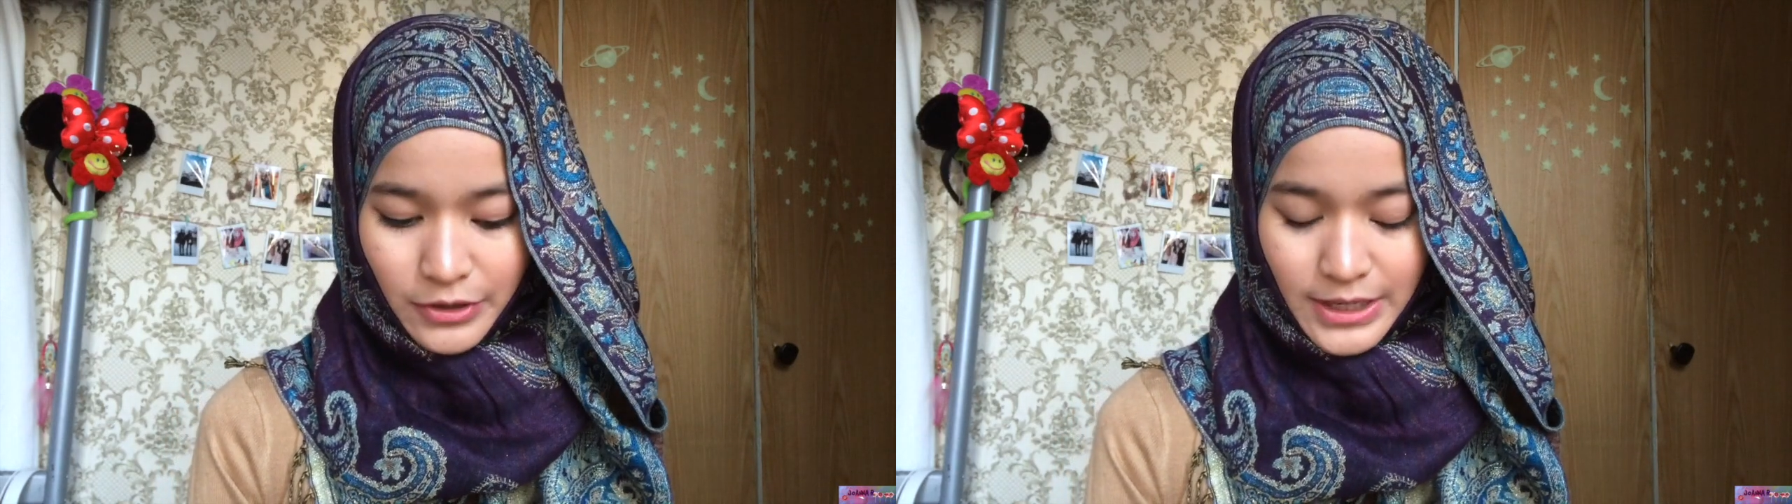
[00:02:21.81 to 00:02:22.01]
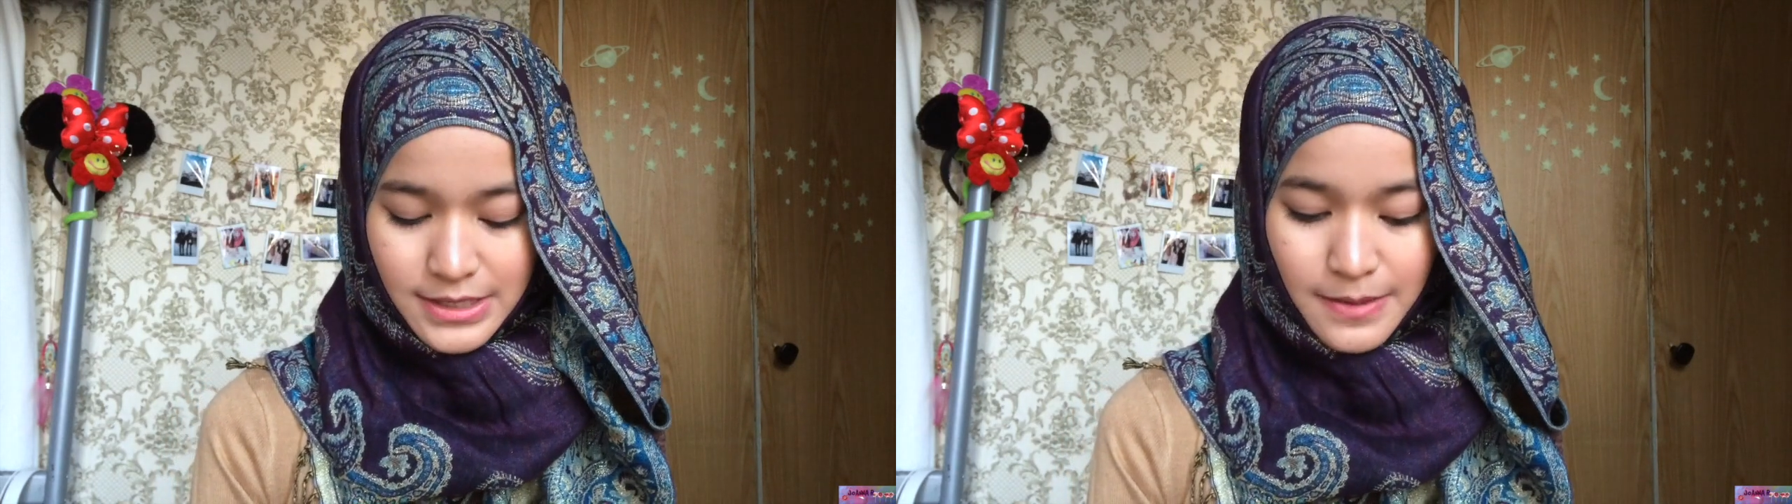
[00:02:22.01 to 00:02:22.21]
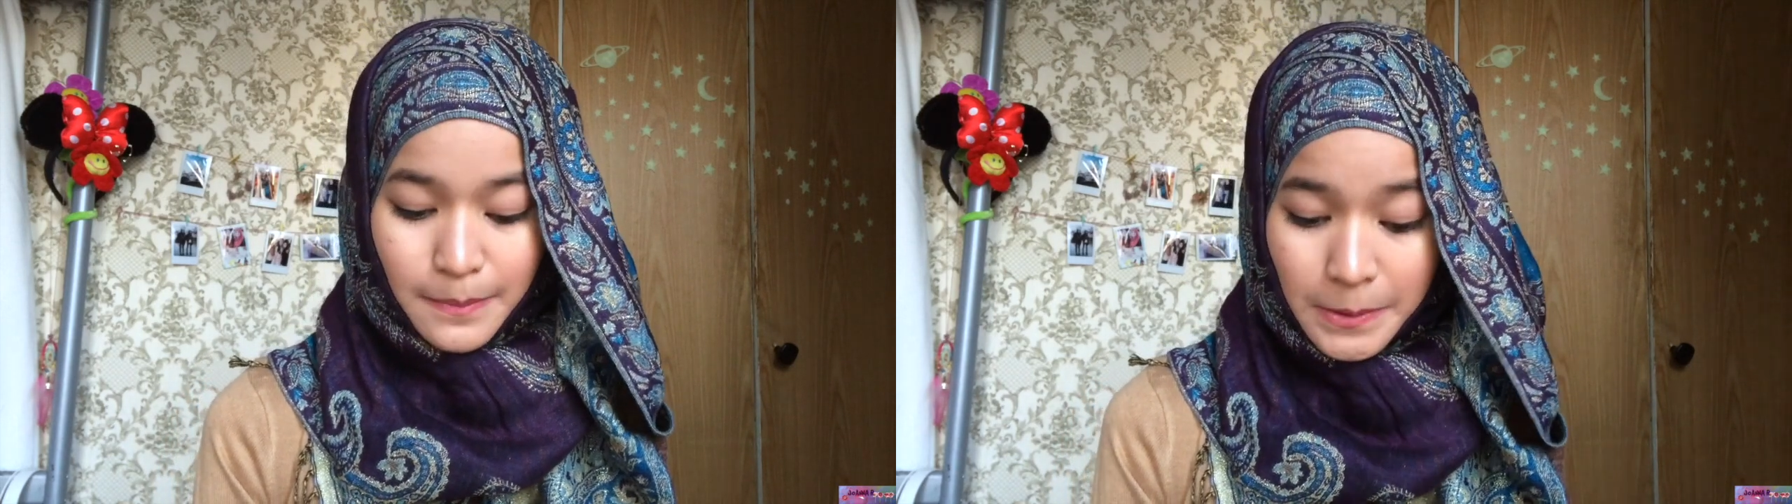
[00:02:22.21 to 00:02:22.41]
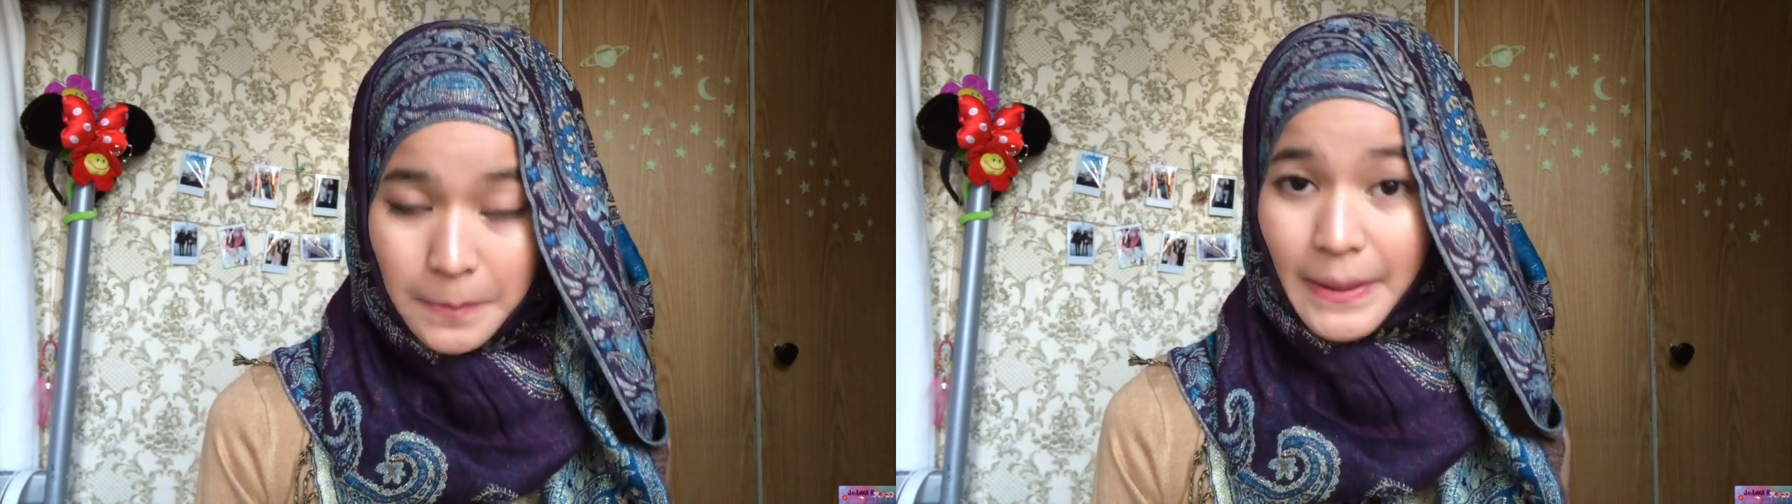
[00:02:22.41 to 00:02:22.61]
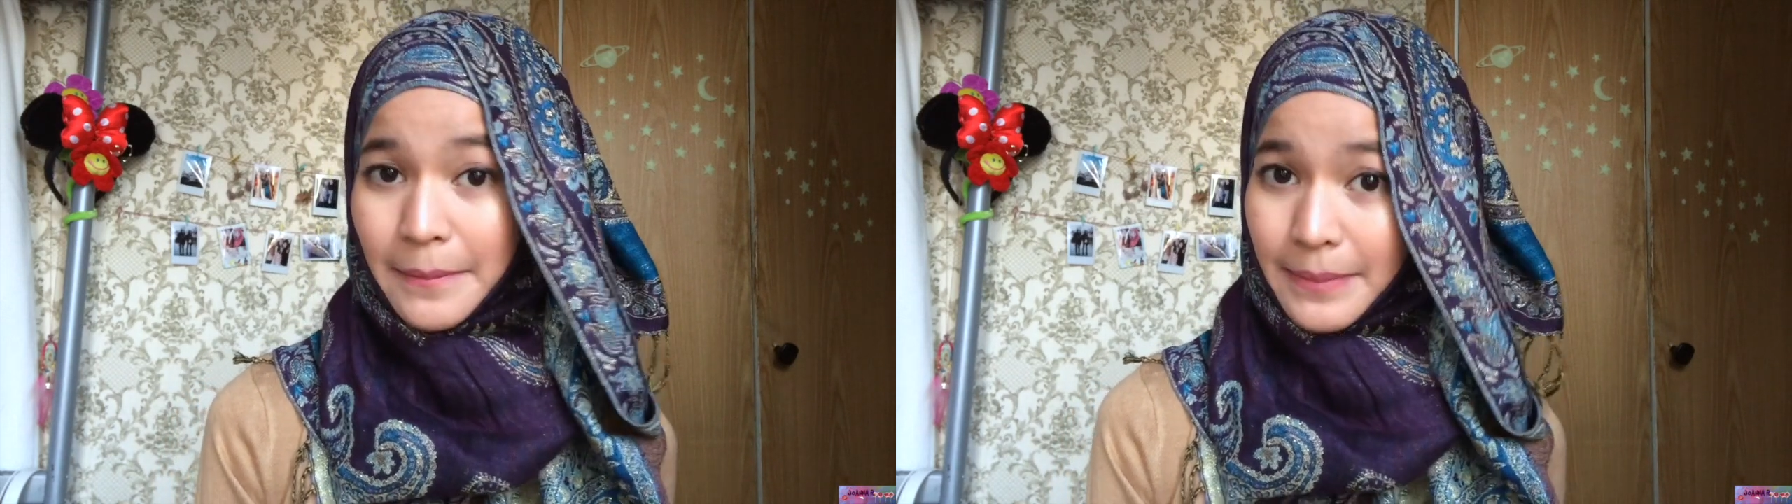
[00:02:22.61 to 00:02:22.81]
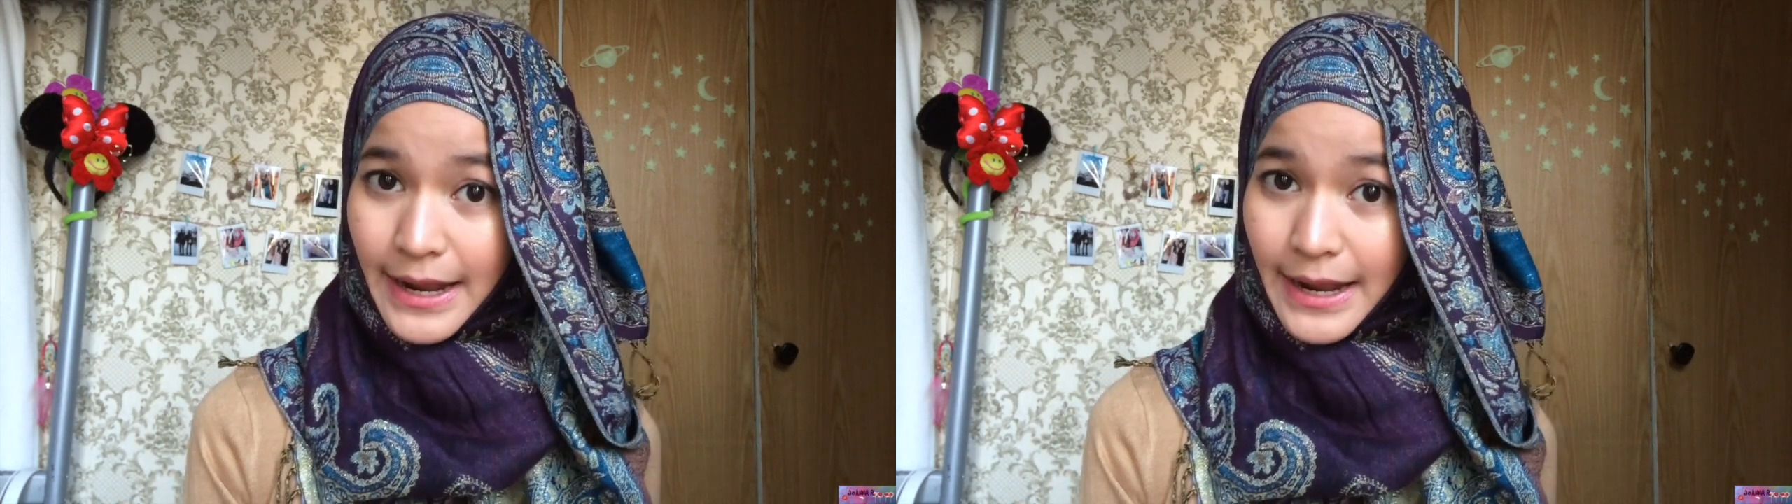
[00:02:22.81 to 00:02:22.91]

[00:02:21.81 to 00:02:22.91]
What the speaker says: for example, my